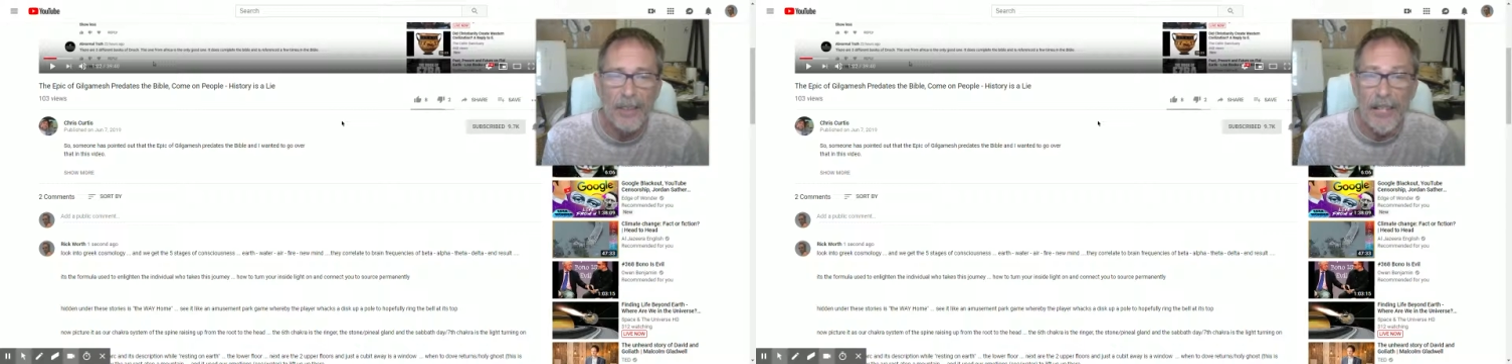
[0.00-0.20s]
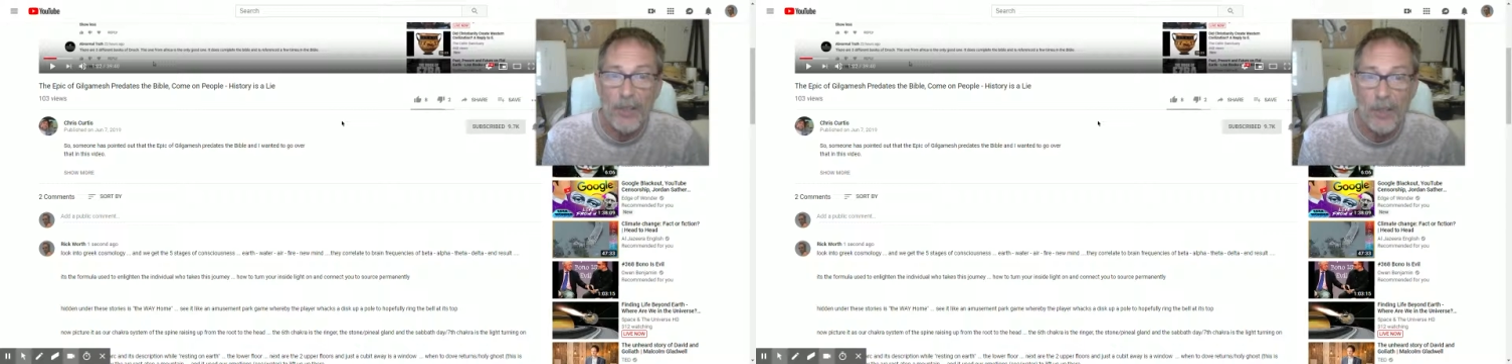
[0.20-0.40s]

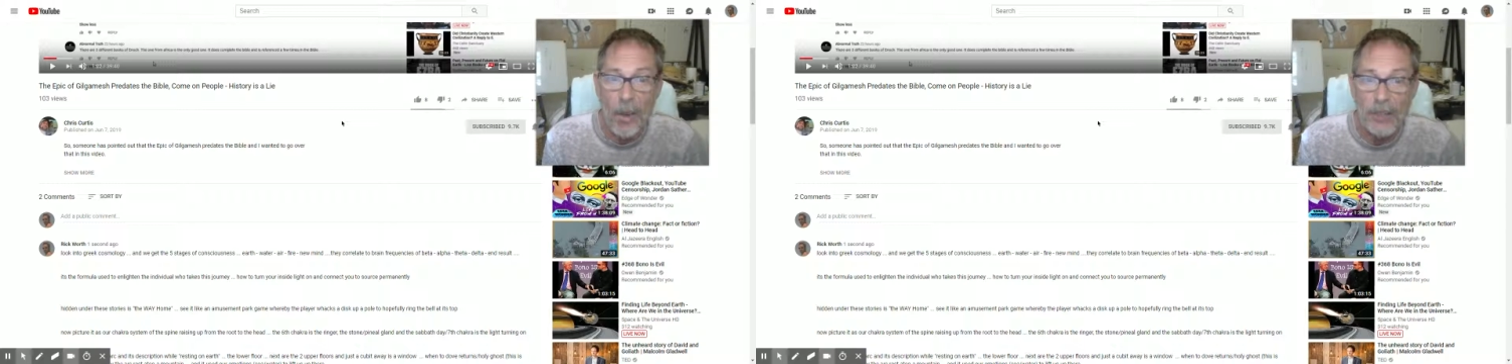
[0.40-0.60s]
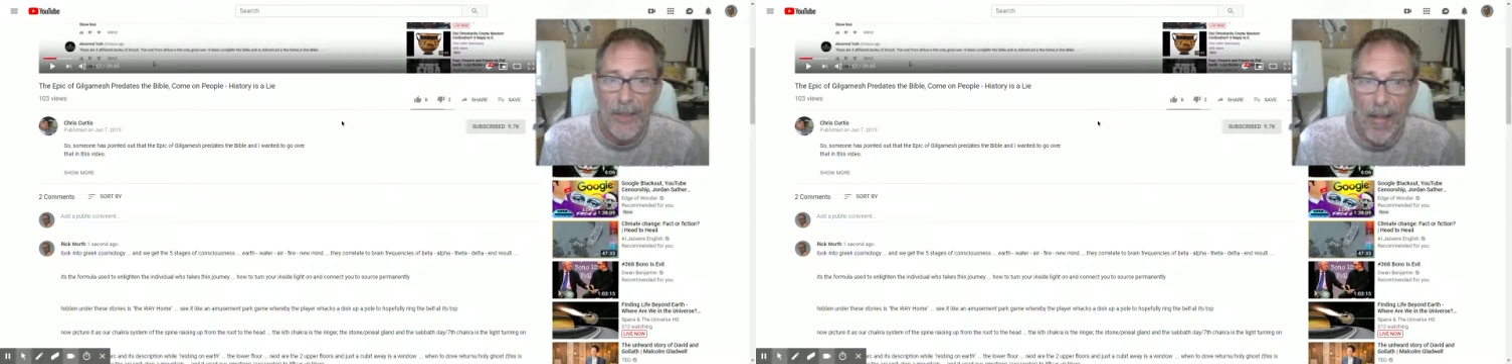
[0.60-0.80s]
is
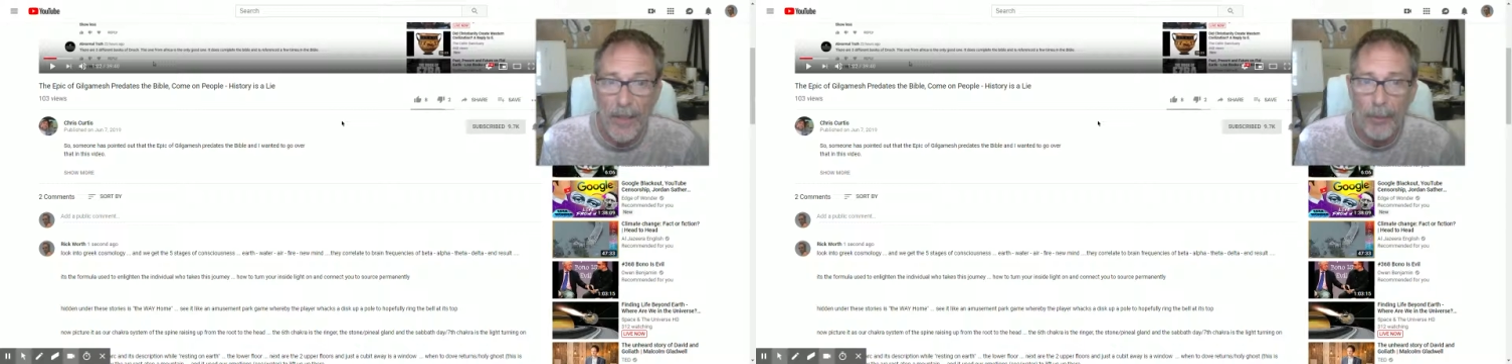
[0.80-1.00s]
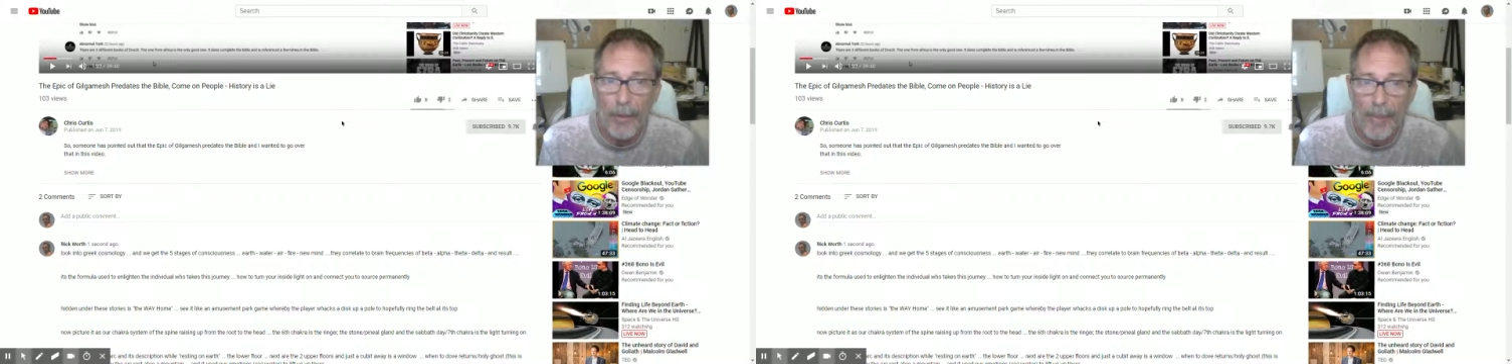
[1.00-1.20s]
what
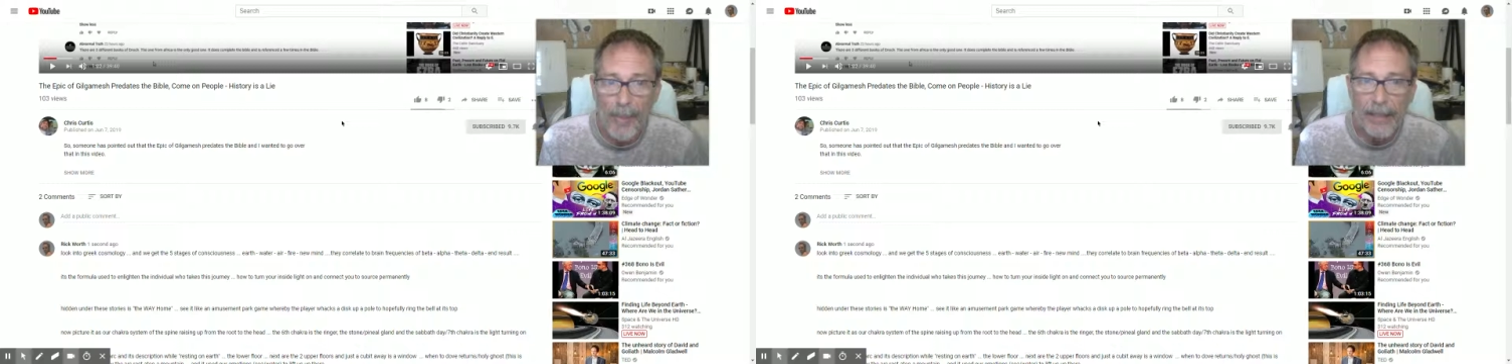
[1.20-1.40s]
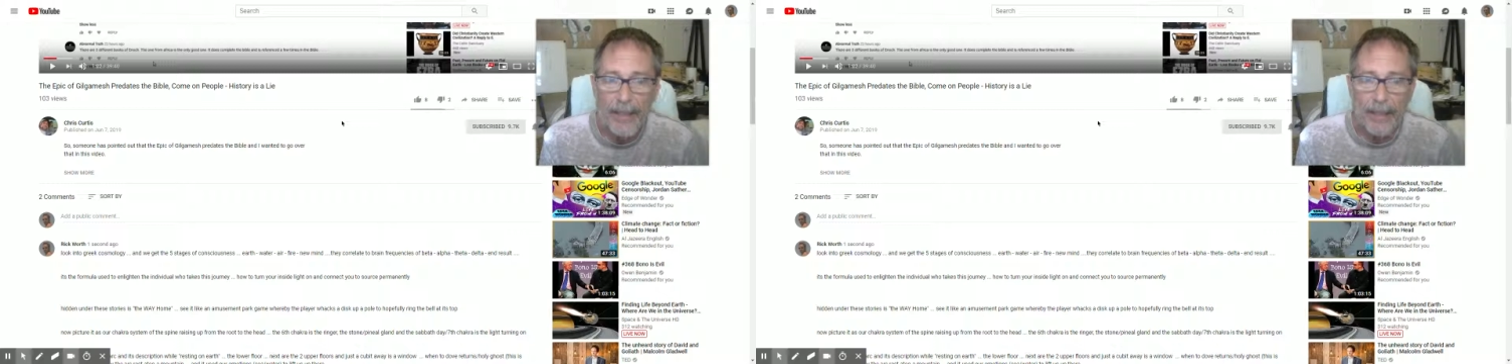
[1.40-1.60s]
God
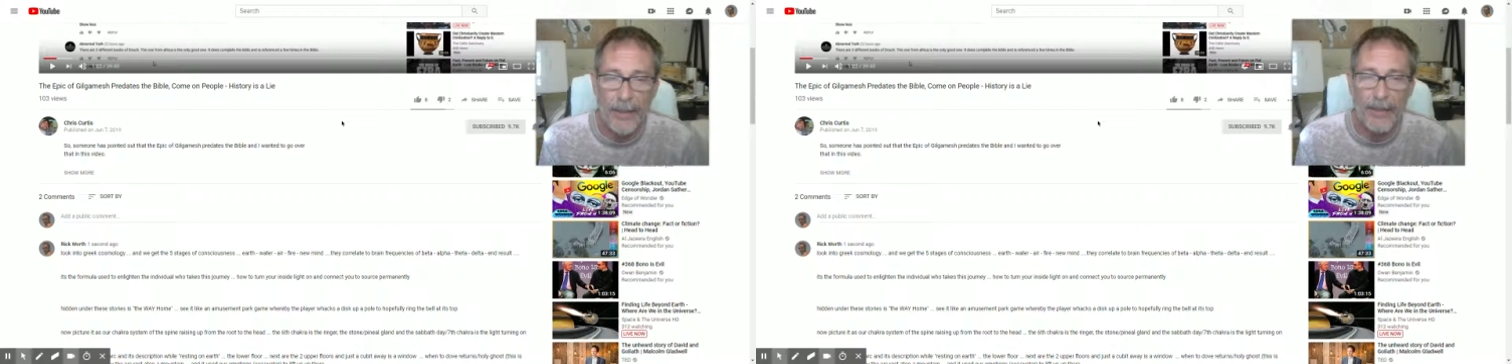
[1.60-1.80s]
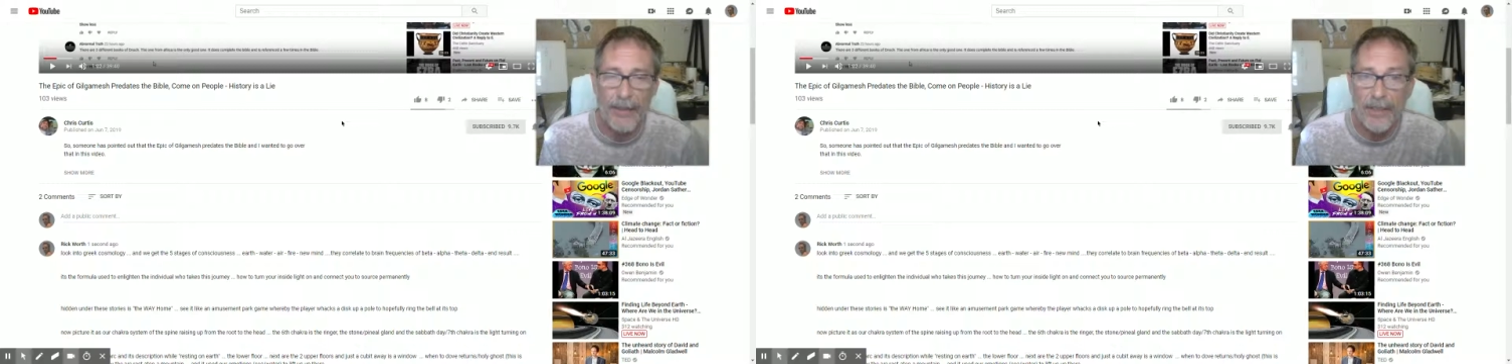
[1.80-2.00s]
plants in us,